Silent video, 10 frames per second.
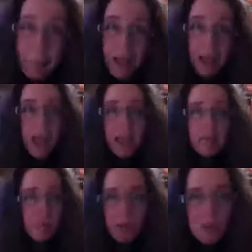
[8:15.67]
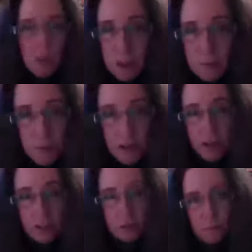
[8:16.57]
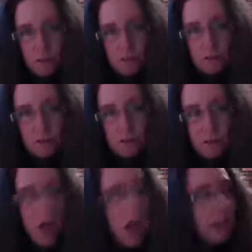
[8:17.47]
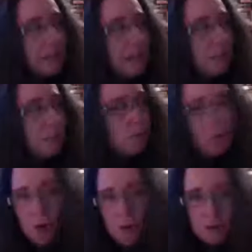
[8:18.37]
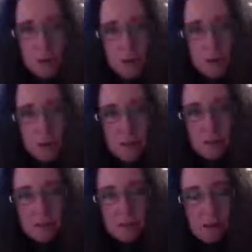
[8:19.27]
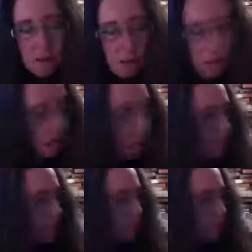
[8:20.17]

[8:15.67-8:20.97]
And don't even talk to me about an ice cream puzzle. I stopped doing all those puzzles because, all right, enough of this.